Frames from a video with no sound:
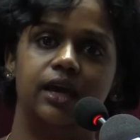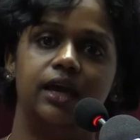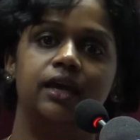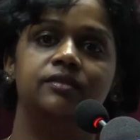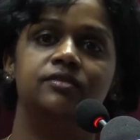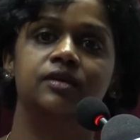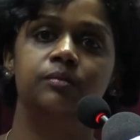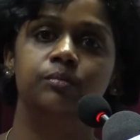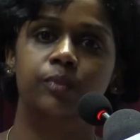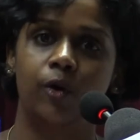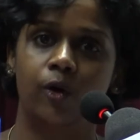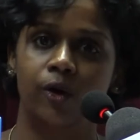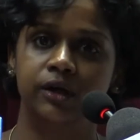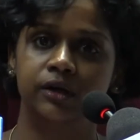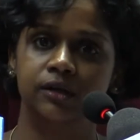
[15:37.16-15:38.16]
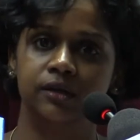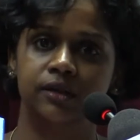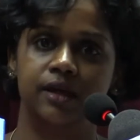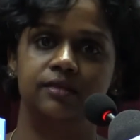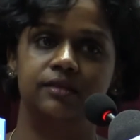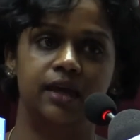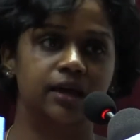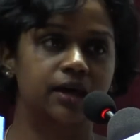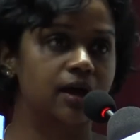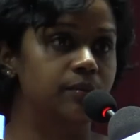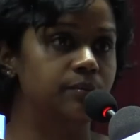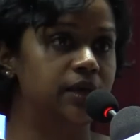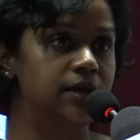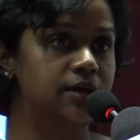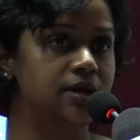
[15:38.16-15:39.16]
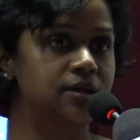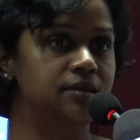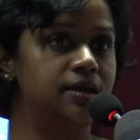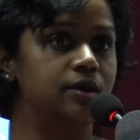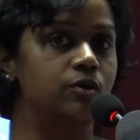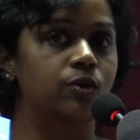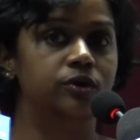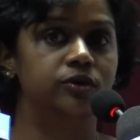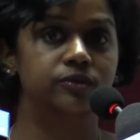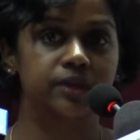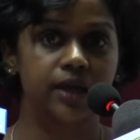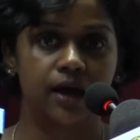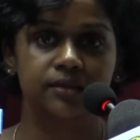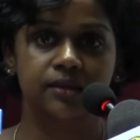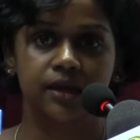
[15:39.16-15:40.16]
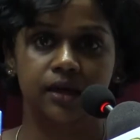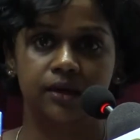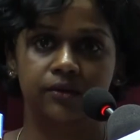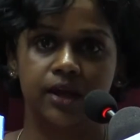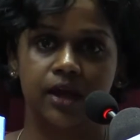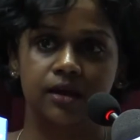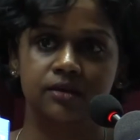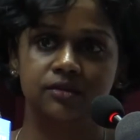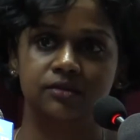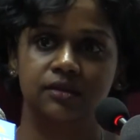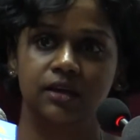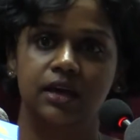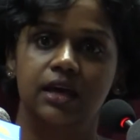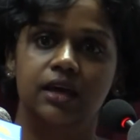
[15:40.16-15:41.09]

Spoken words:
It's important that they come here, they go to the other areas.